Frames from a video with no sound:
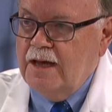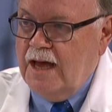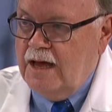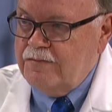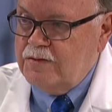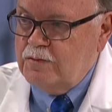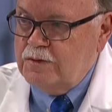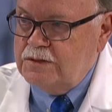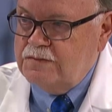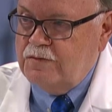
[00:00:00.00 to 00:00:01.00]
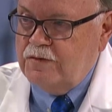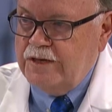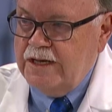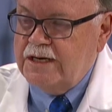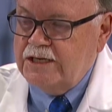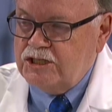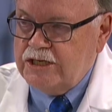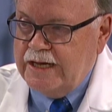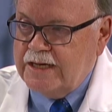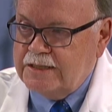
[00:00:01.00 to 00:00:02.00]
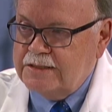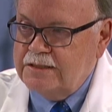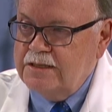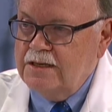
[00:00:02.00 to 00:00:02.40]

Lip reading: afterwards for yearly checks,